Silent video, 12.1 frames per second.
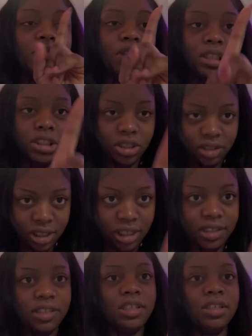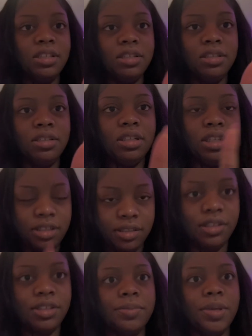just listen
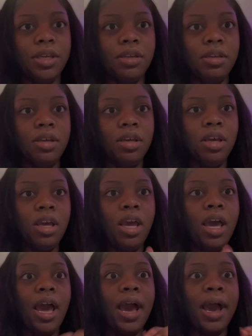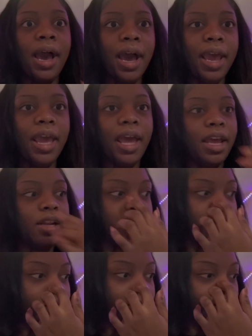to me. I had a
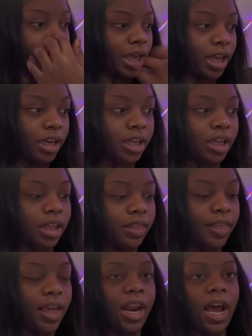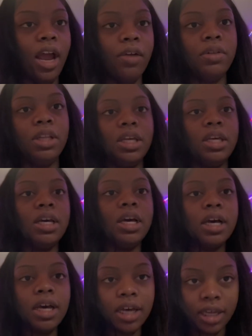terrible headache that I really
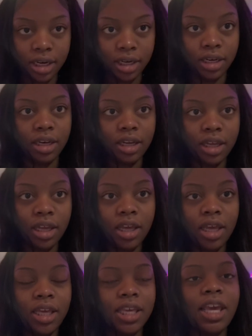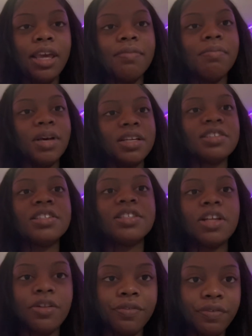couldn't keep
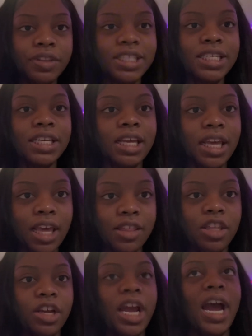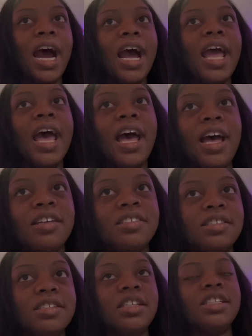myself together. I had
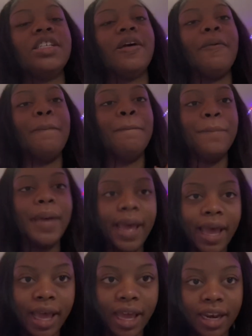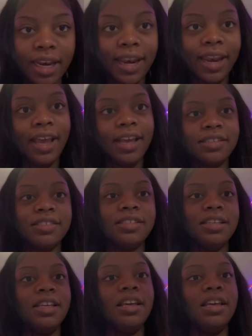such a bad, nasty